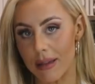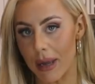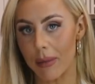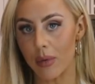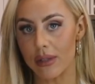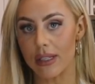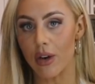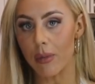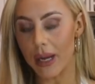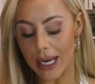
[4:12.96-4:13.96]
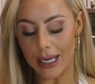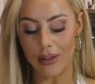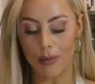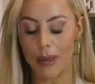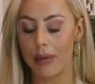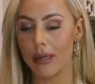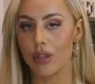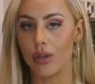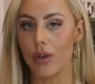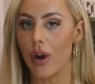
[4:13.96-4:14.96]
the maple syrup in the
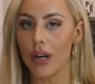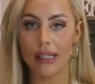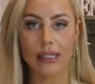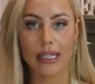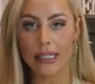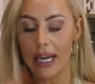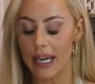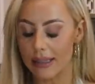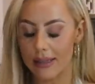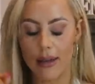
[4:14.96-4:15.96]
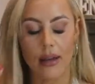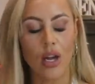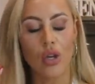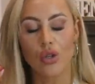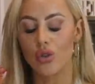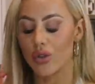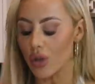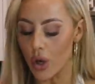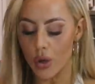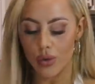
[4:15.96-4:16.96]
PB2. Honestly, it tastes
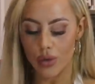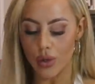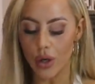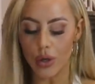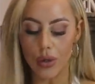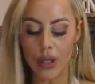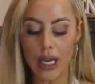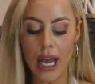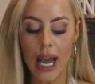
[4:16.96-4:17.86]
so good.